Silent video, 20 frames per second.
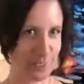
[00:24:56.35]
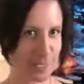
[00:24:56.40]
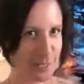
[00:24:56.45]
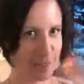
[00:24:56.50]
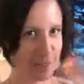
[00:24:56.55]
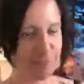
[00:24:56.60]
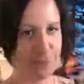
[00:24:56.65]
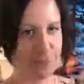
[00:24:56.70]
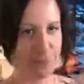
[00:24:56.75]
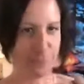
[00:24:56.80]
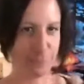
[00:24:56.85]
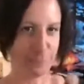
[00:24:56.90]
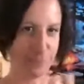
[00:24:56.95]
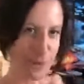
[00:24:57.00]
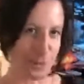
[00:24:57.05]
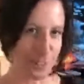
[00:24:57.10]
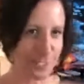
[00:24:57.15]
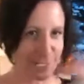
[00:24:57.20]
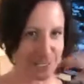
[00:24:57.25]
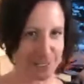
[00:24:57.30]
kind of a little
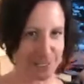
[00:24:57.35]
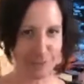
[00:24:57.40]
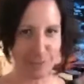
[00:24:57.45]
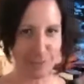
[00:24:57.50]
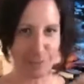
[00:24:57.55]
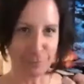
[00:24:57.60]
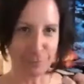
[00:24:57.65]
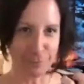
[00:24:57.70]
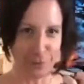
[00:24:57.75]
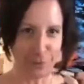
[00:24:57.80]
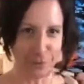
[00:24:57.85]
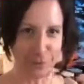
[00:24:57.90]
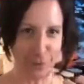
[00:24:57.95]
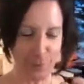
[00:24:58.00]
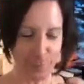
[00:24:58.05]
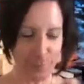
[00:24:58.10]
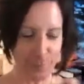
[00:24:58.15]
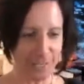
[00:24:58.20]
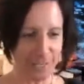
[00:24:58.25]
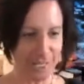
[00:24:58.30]
funky when you first
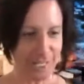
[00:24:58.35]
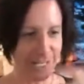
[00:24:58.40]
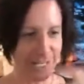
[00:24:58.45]
open it,